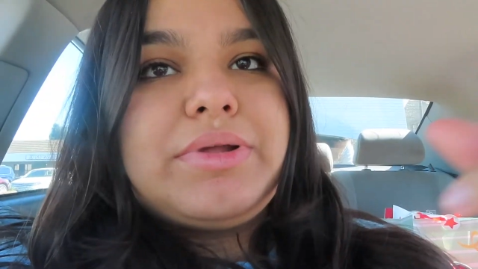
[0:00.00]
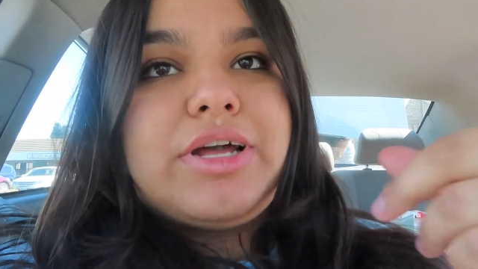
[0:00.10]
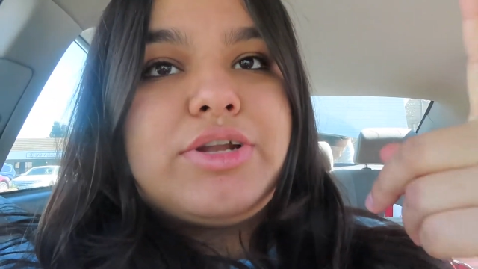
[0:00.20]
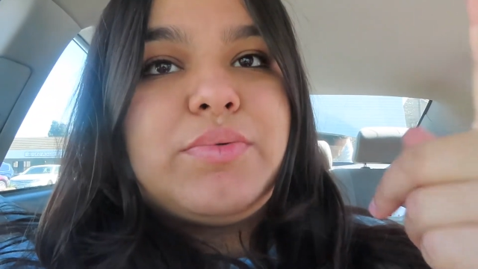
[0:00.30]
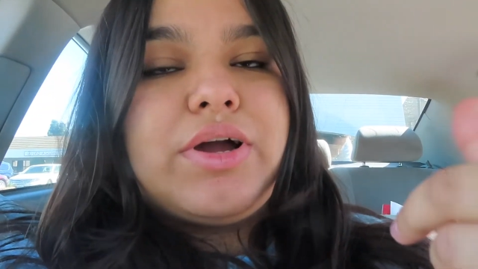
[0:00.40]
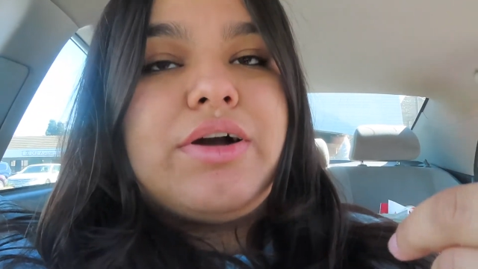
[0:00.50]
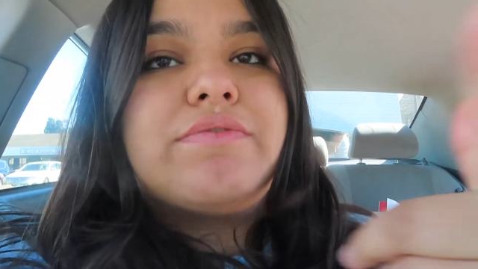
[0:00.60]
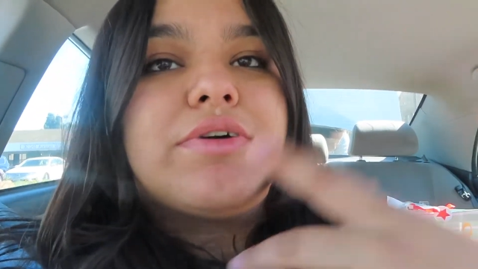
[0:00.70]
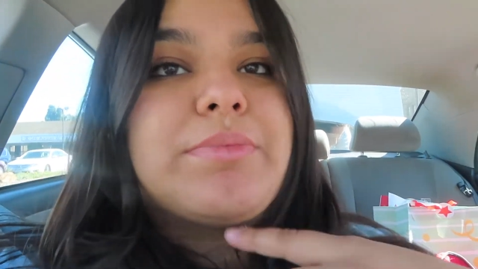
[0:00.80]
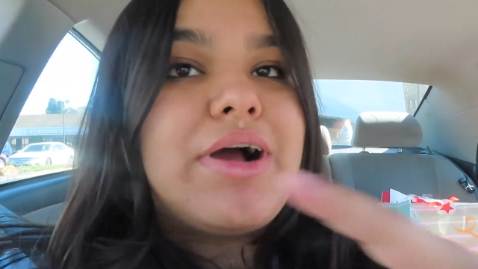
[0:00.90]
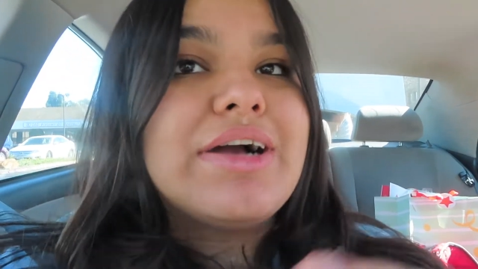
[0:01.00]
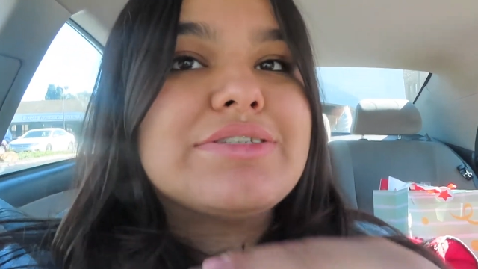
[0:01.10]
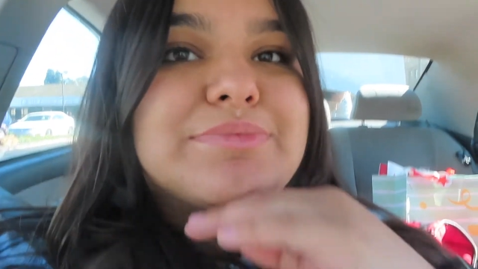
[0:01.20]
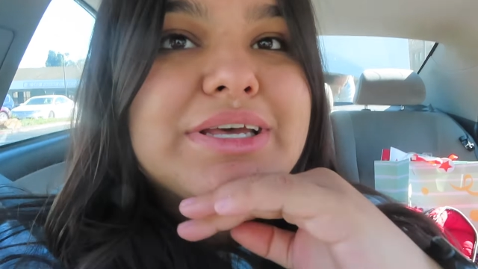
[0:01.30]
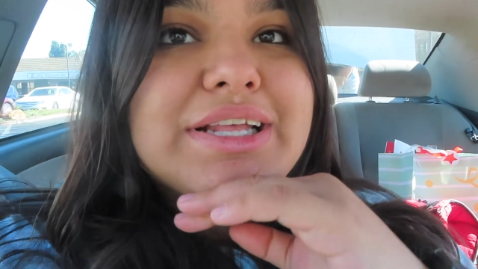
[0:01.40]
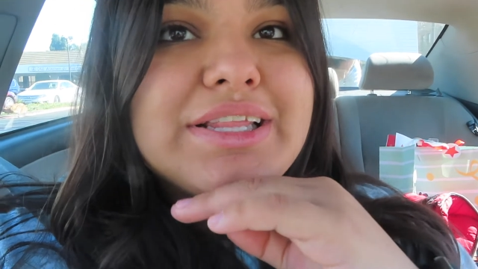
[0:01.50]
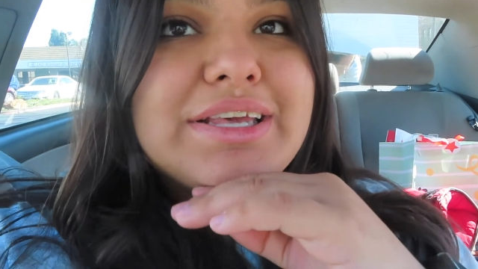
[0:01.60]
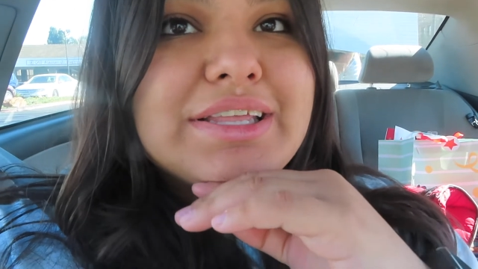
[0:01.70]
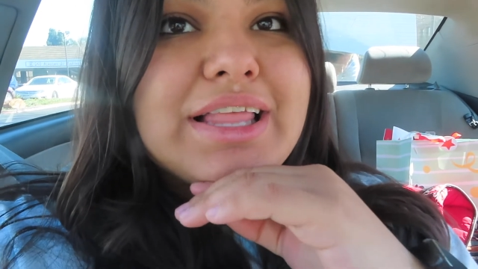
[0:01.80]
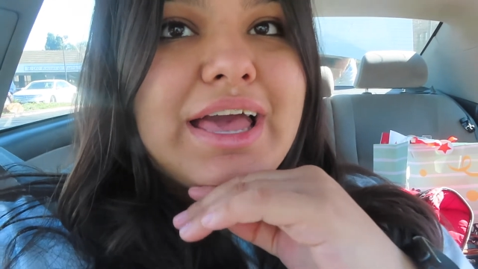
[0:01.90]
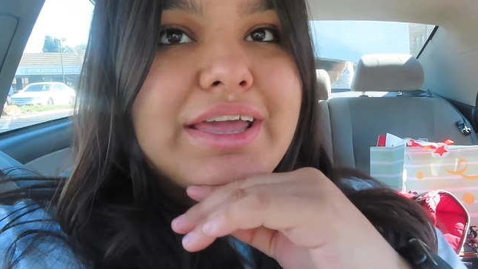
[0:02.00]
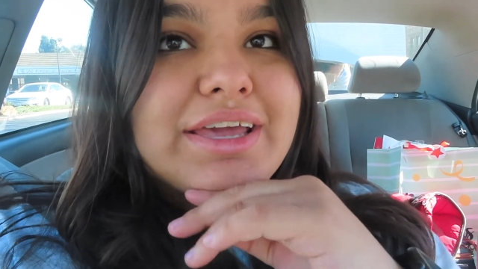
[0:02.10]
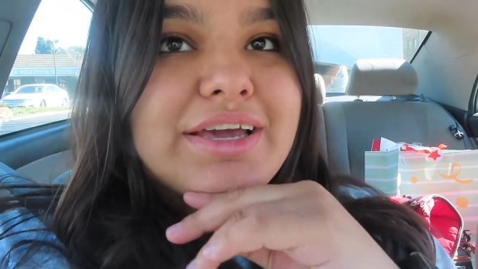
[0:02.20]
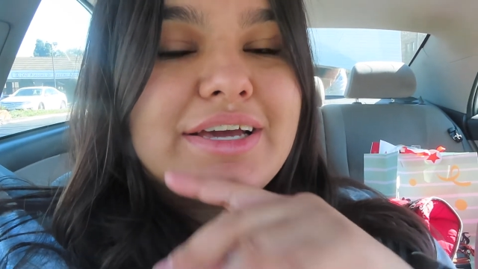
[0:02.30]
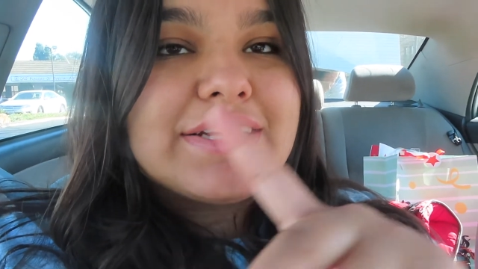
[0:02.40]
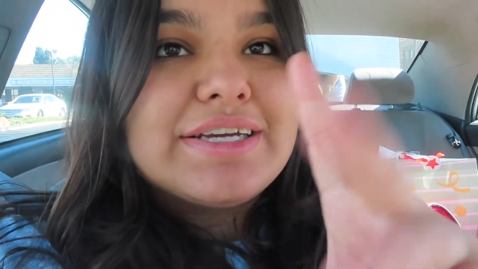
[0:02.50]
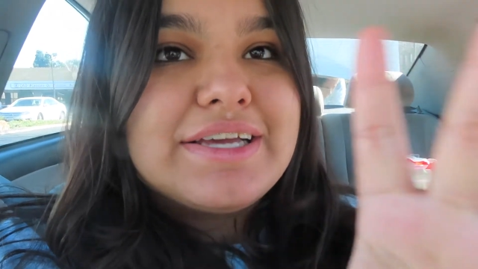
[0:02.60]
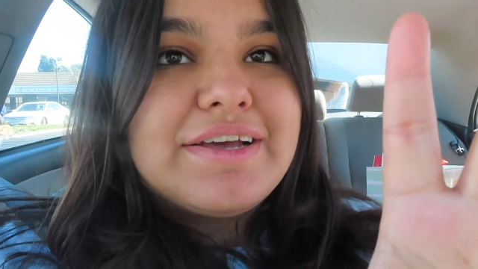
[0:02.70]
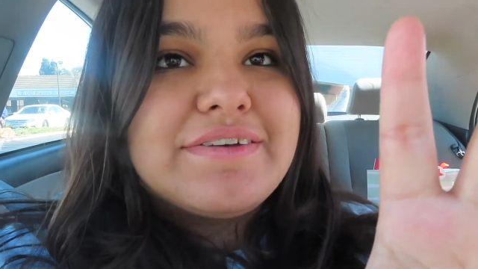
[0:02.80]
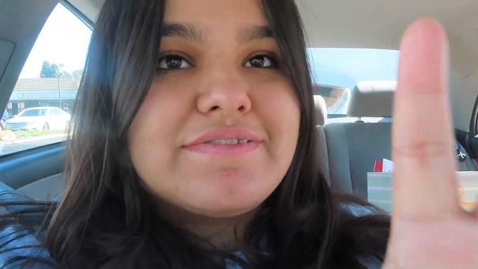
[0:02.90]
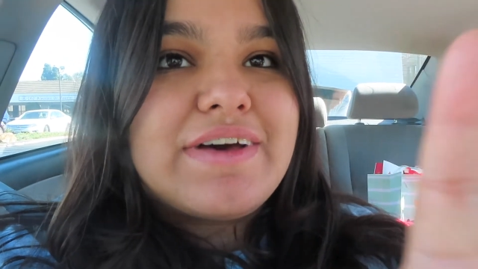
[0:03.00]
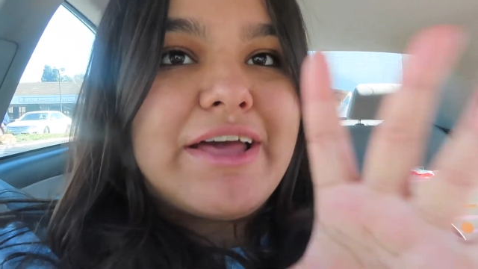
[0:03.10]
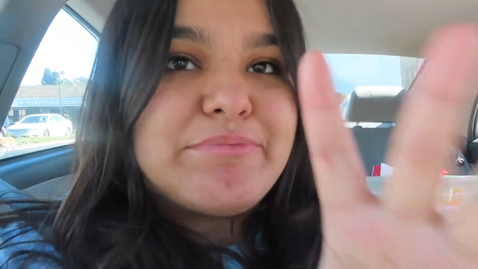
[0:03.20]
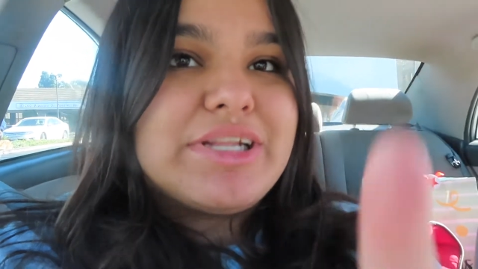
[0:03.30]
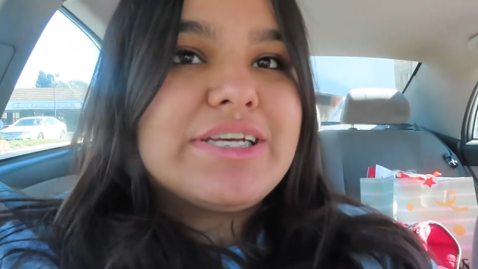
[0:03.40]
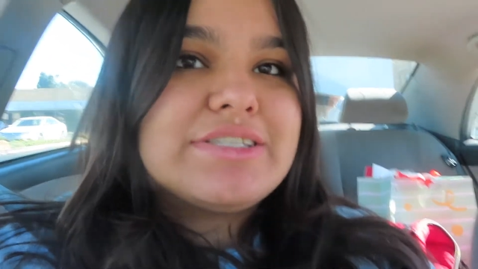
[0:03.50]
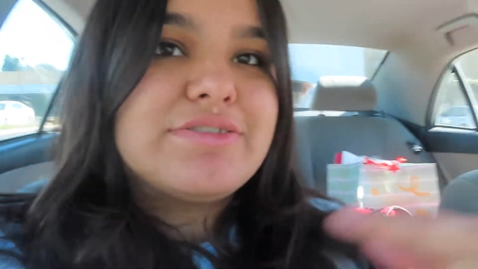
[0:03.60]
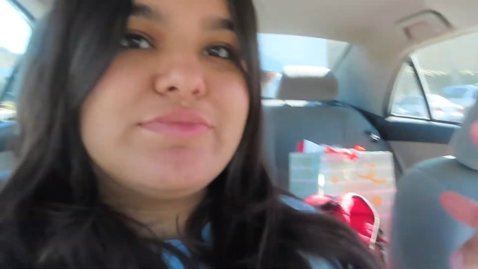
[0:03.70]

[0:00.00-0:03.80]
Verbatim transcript: been on the road for approximately like five minutes.